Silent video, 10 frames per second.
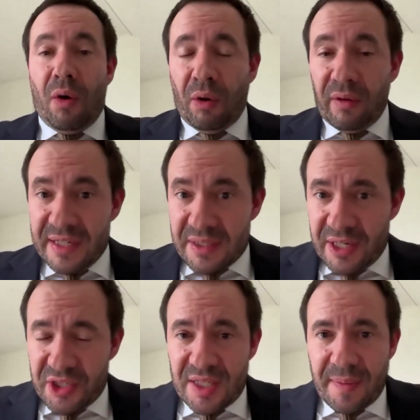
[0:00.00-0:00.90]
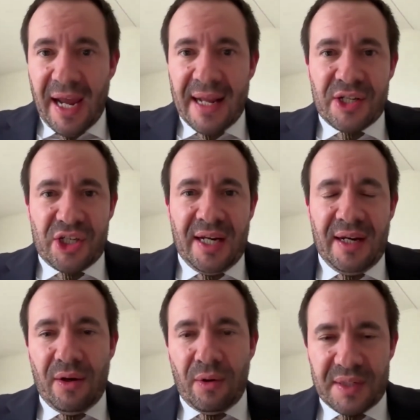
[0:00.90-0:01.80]
All of these questions about
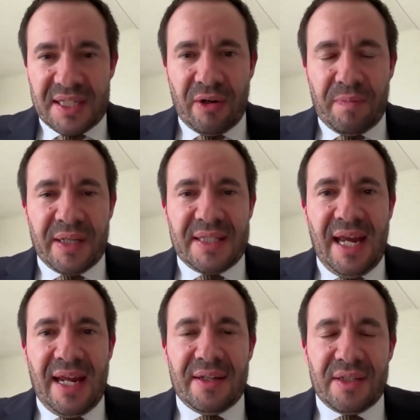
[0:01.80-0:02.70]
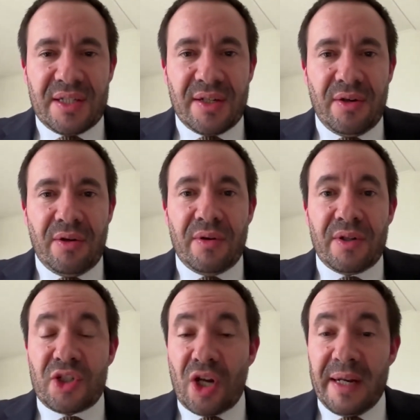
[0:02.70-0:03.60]
energy also pertain to
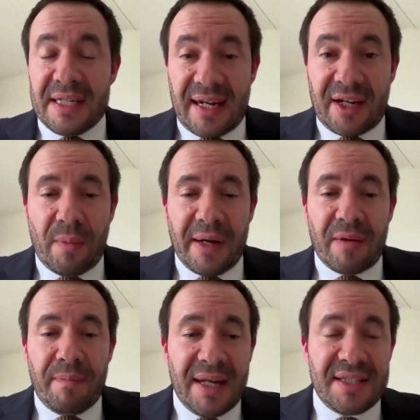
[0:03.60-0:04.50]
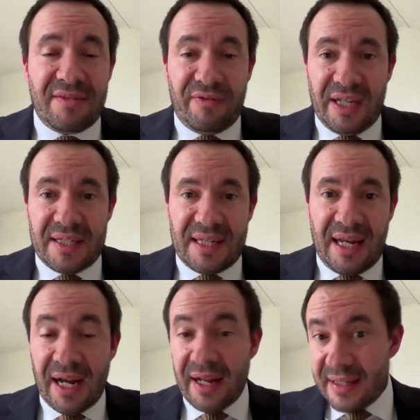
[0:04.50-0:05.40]
Germany's economic competitiveness,
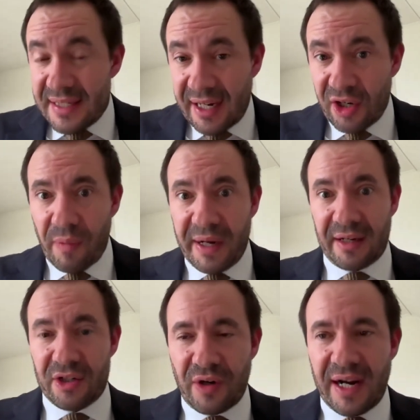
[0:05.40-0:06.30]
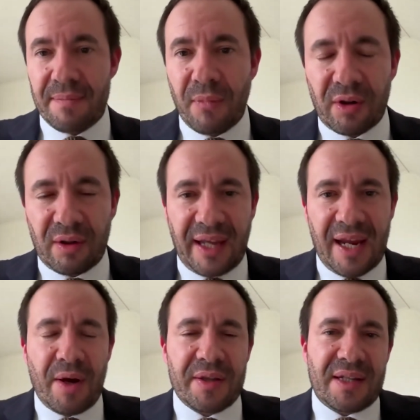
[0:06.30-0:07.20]
and its economic and trade model
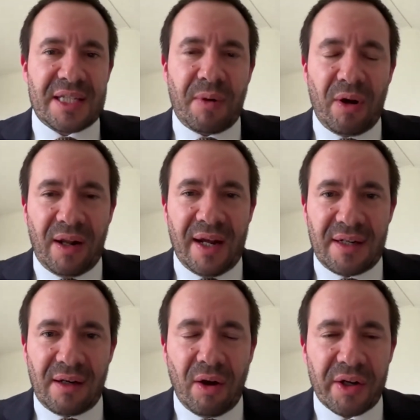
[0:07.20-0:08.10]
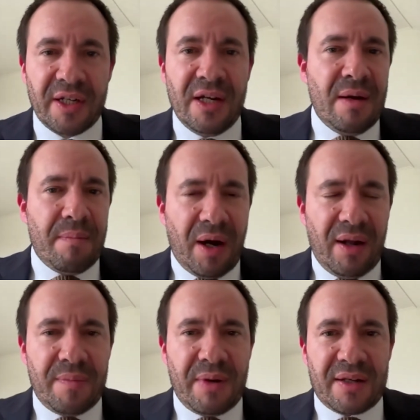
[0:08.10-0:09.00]
came under the spotlight a lot,
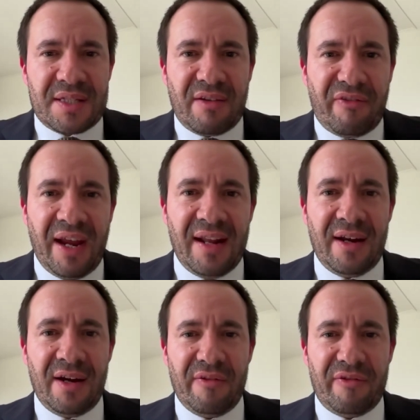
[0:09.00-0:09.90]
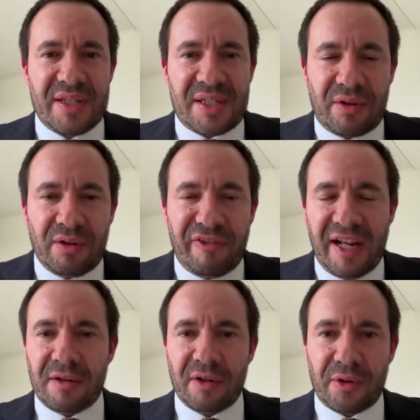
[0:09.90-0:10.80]
partly because of the failure of the so-called
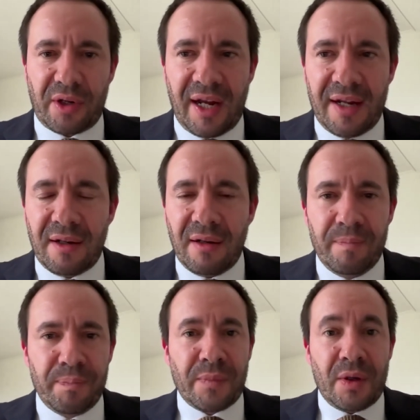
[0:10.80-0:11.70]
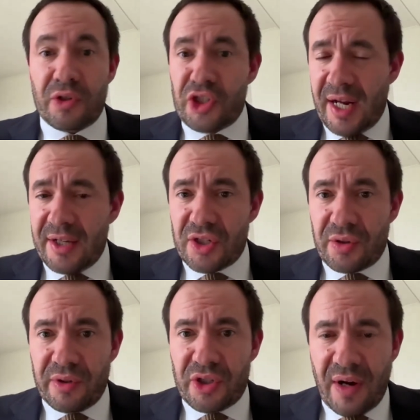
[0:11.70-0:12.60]
Wandel-durch-Handel, or change
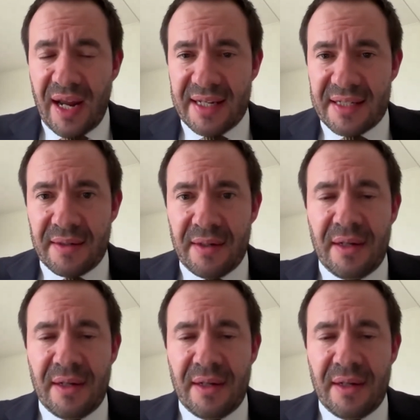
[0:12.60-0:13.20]
through trade,